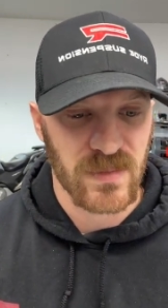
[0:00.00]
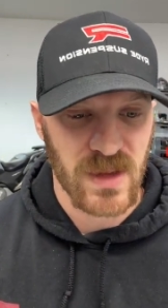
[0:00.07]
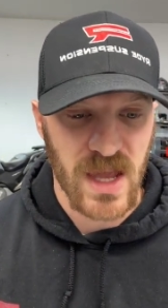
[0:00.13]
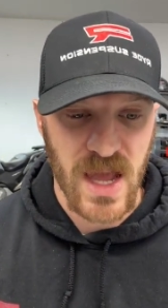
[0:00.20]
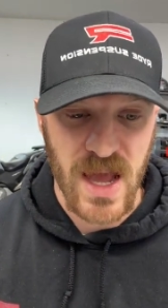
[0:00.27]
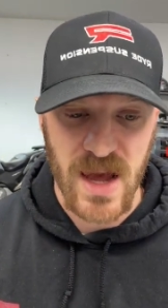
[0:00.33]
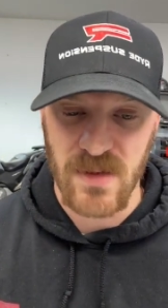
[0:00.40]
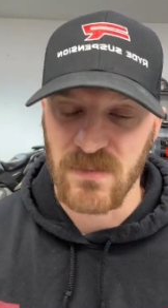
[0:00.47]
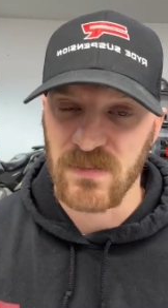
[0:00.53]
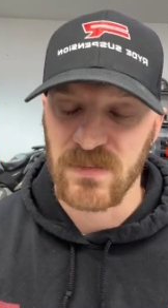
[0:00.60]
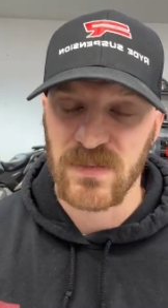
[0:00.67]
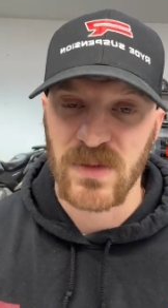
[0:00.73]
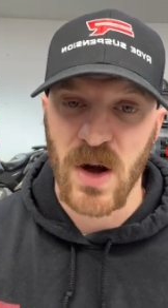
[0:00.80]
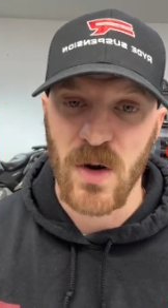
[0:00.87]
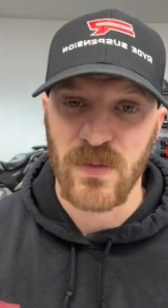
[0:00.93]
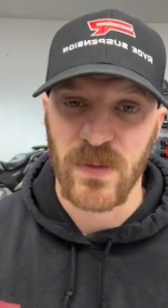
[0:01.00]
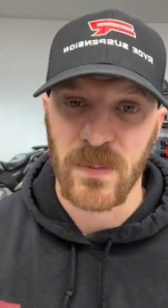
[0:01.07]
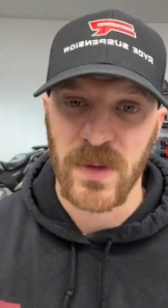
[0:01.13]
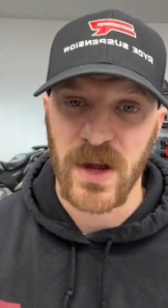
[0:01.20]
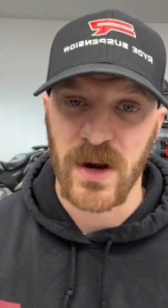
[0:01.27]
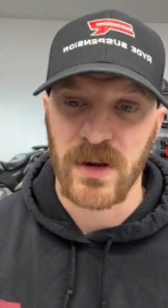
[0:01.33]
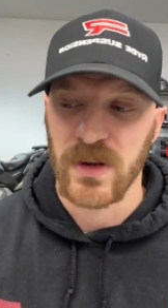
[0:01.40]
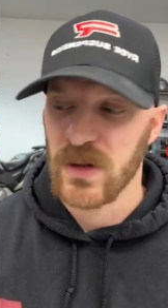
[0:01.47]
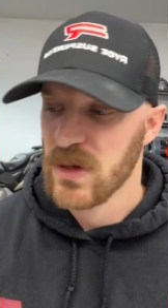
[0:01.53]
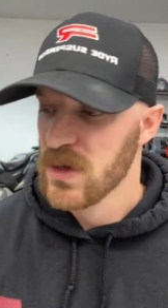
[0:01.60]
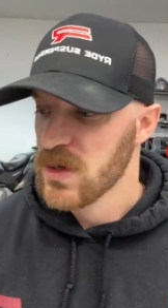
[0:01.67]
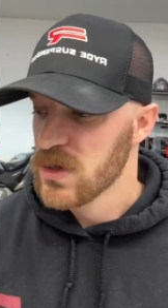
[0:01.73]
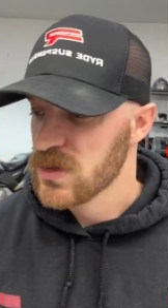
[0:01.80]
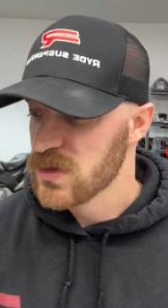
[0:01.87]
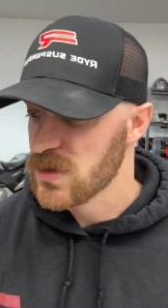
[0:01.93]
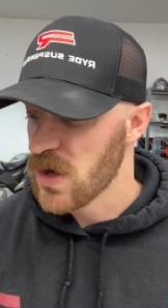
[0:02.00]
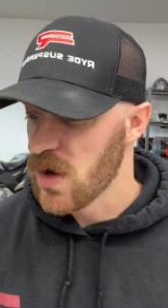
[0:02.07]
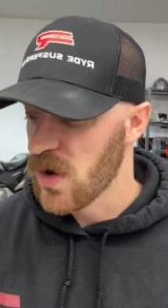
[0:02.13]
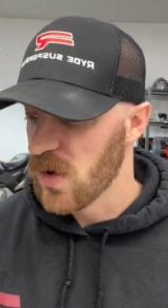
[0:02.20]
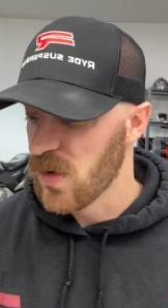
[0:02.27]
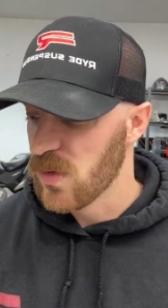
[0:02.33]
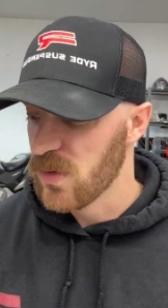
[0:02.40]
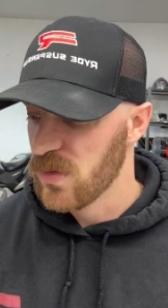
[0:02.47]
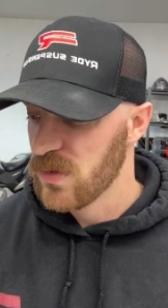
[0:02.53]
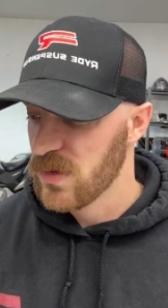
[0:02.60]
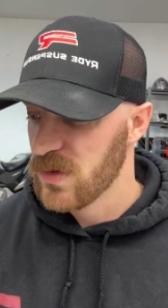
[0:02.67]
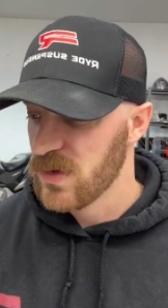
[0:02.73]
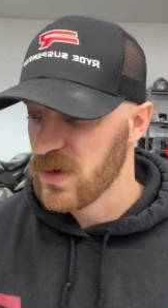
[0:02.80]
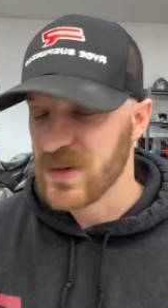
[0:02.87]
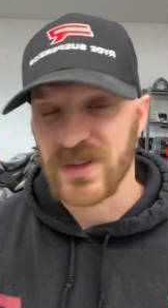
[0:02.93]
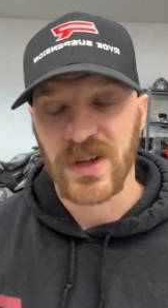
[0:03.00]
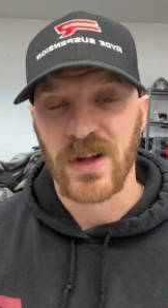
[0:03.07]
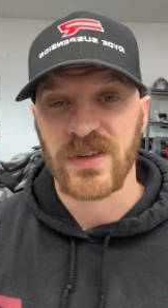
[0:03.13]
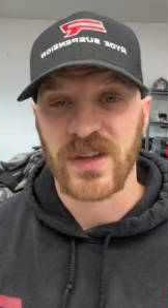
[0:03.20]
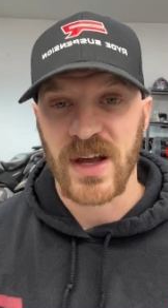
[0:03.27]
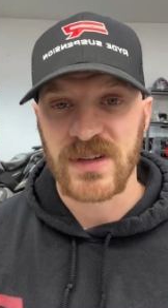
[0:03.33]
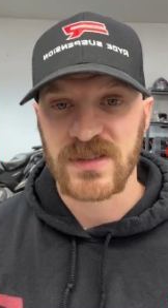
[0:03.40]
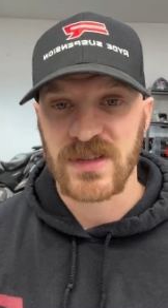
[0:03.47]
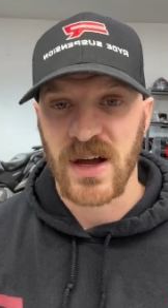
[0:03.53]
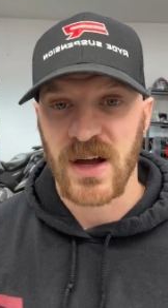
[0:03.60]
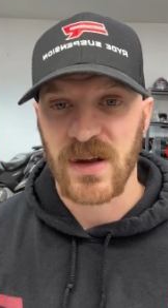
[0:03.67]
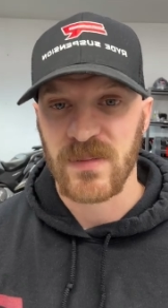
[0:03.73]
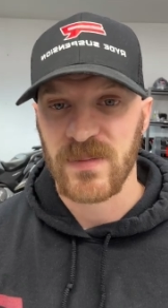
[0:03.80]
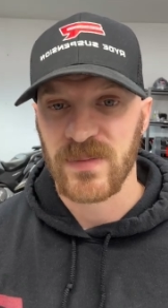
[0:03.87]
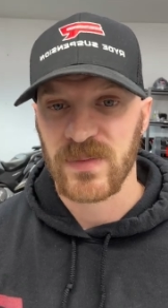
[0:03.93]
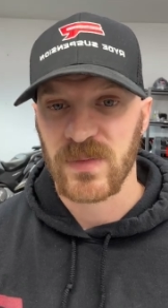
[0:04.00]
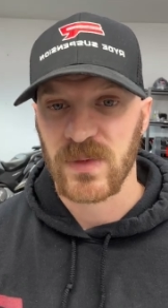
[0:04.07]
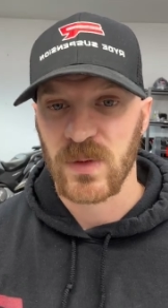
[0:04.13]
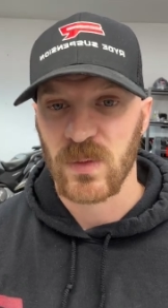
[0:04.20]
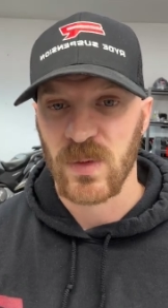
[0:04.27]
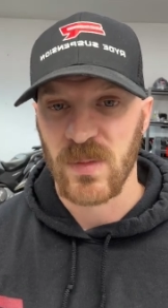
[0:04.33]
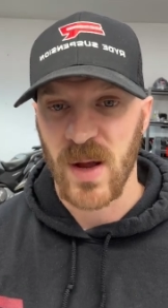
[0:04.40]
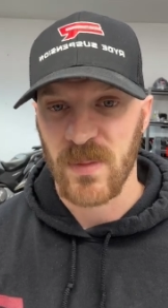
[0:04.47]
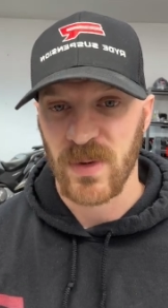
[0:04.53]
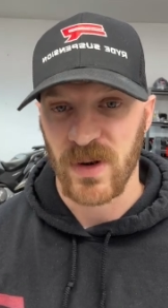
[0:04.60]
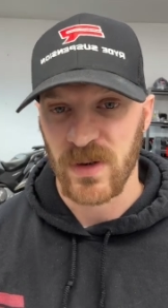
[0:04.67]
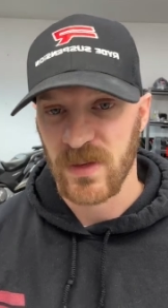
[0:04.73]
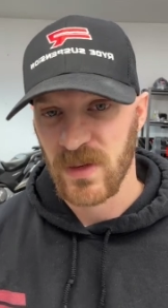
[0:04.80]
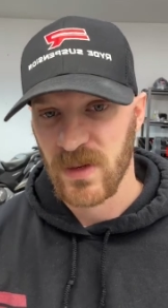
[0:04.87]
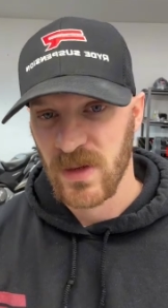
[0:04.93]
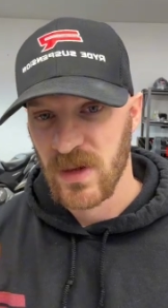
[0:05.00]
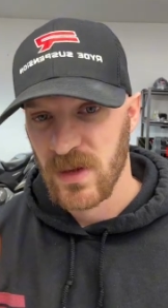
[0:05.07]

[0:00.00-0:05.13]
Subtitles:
and go from there. So until next time, remember,